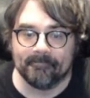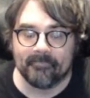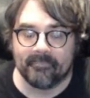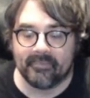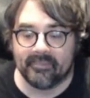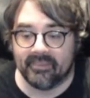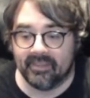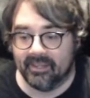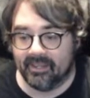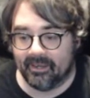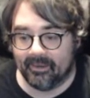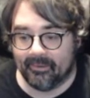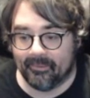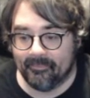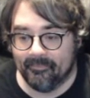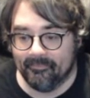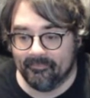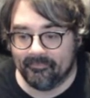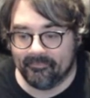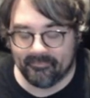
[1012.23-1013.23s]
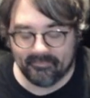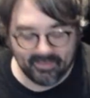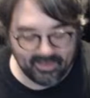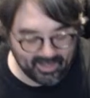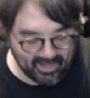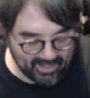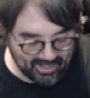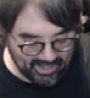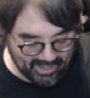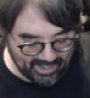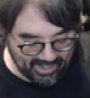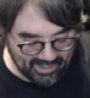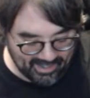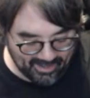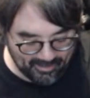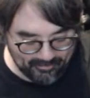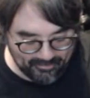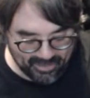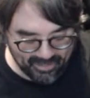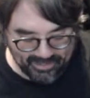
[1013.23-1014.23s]
You know?
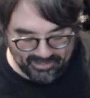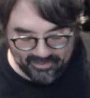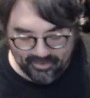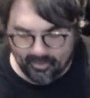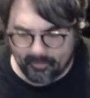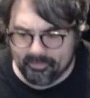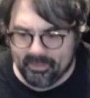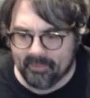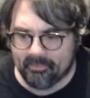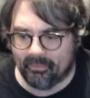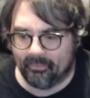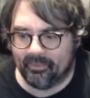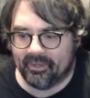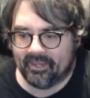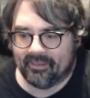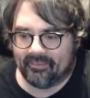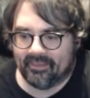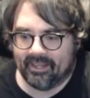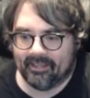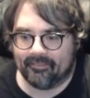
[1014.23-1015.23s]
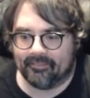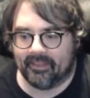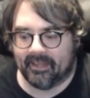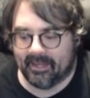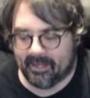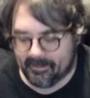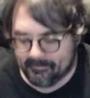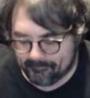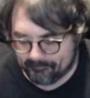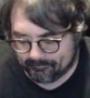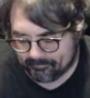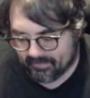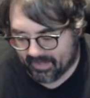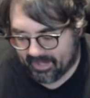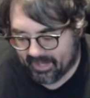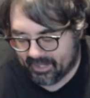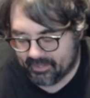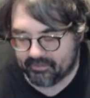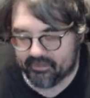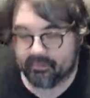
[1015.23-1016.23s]
I know people wouldn't like that, and
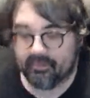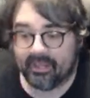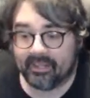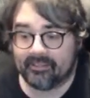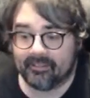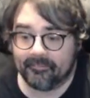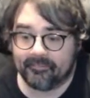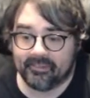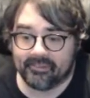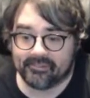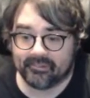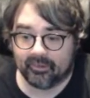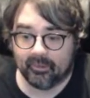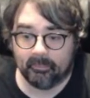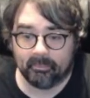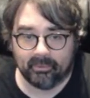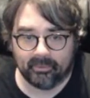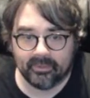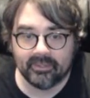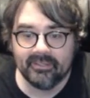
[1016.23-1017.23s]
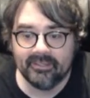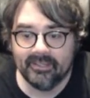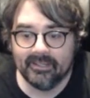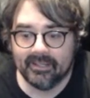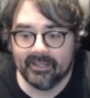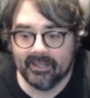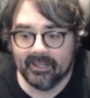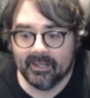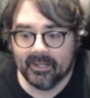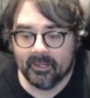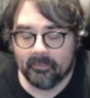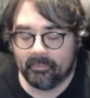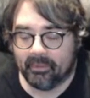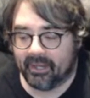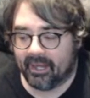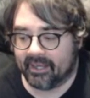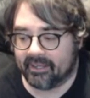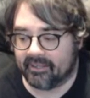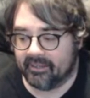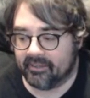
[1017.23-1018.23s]
I do like the physical book, but
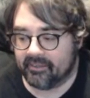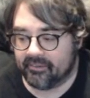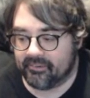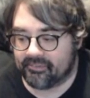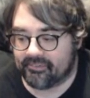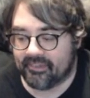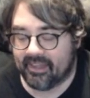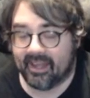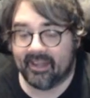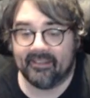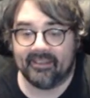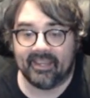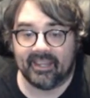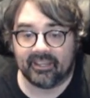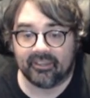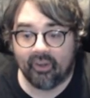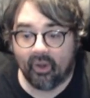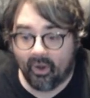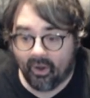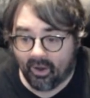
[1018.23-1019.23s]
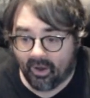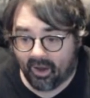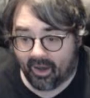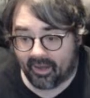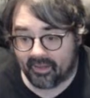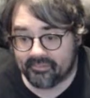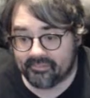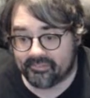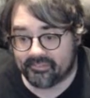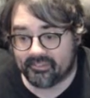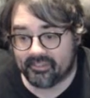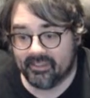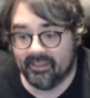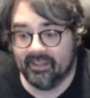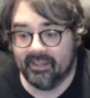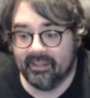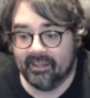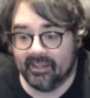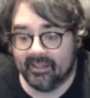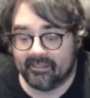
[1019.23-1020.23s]
I could understand the cost,
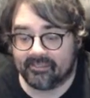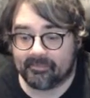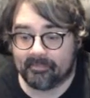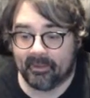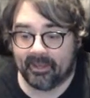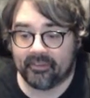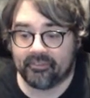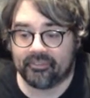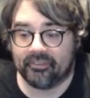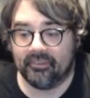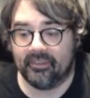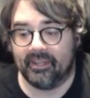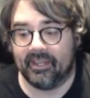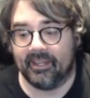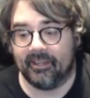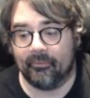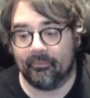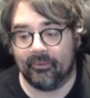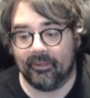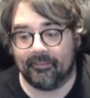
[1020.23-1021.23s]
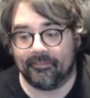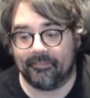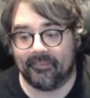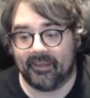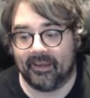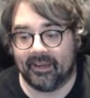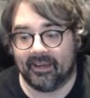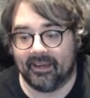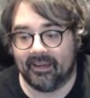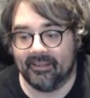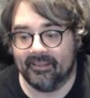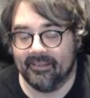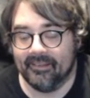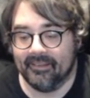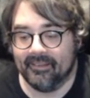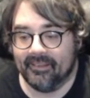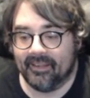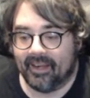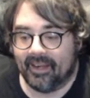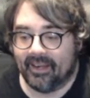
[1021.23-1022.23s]
especially with
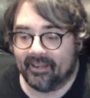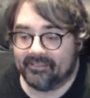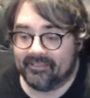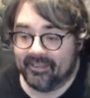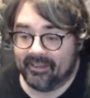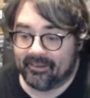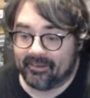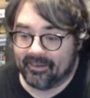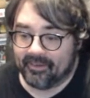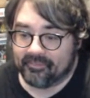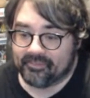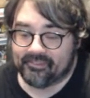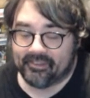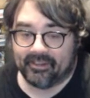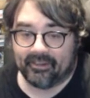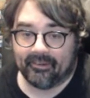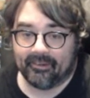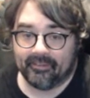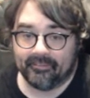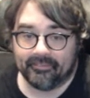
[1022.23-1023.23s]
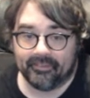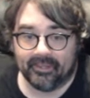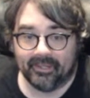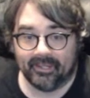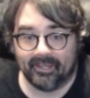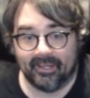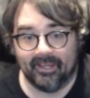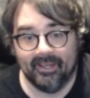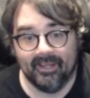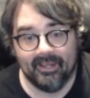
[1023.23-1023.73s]
tariffs and everything.